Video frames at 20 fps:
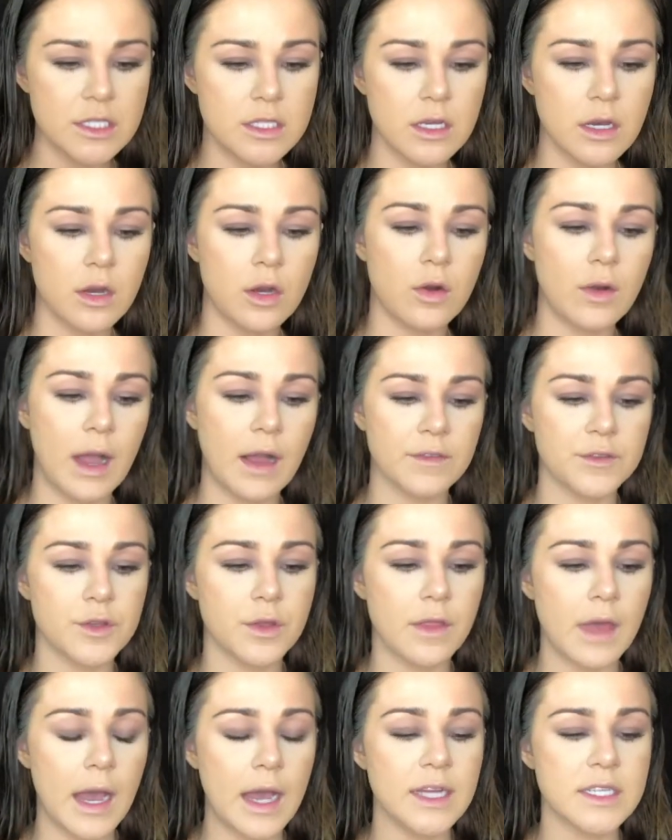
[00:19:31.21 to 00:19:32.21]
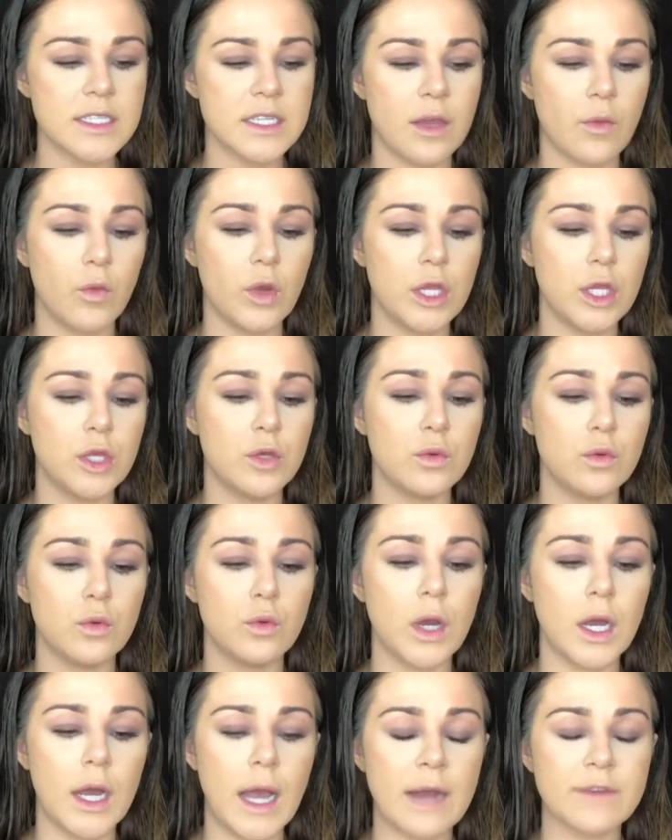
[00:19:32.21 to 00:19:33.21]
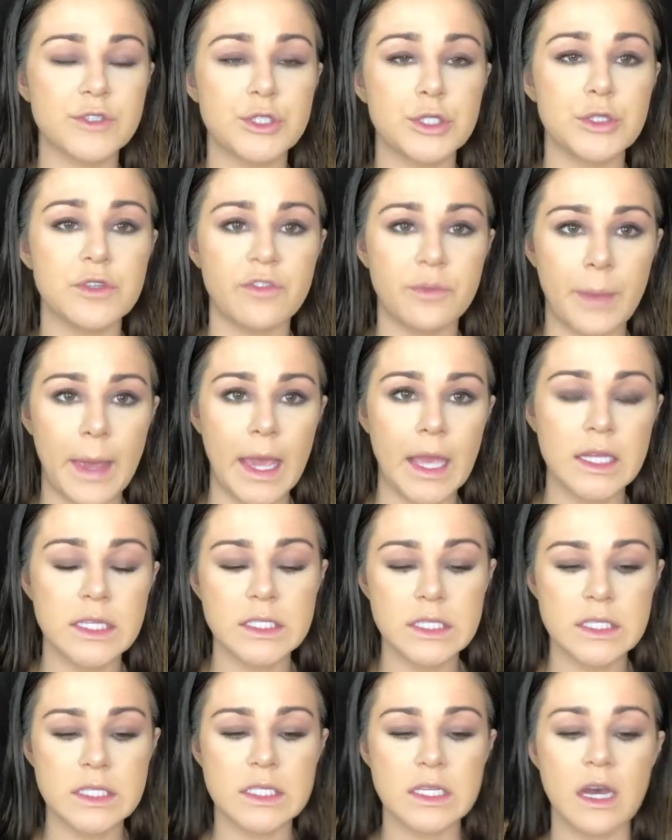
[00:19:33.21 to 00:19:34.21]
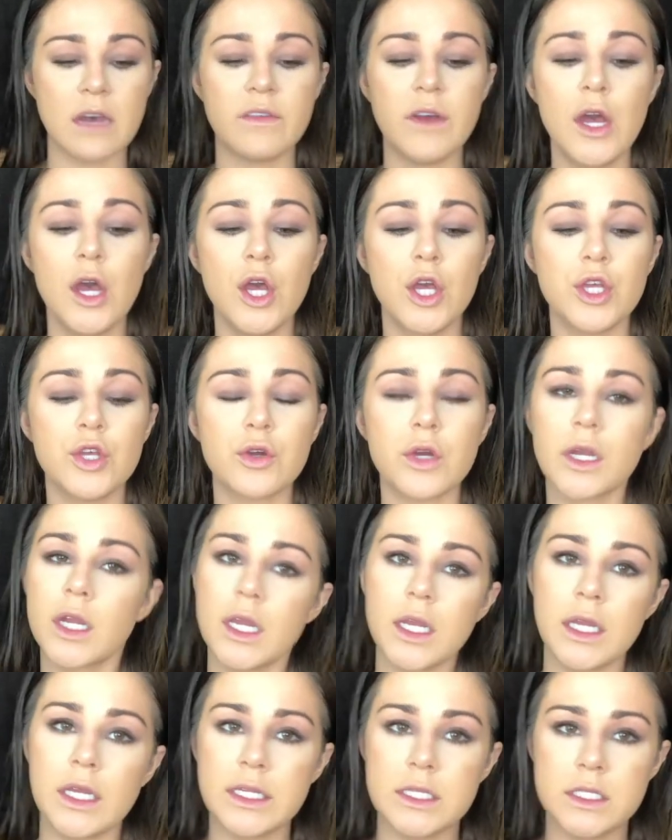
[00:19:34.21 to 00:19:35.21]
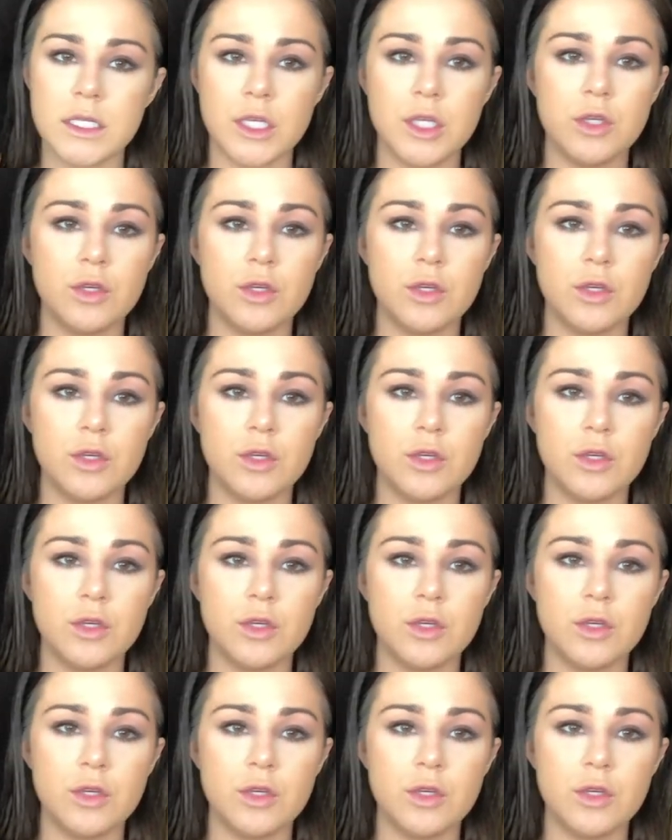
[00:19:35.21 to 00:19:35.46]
So after that, after you've baked and stuff, you're going to need to